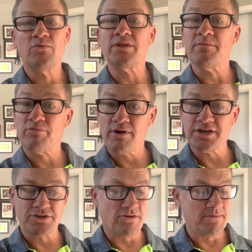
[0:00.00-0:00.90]
with the
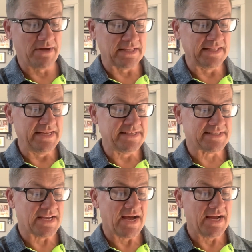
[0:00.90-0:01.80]
pressure on my lead
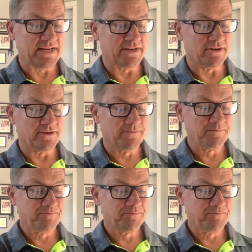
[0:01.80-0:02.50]
side here.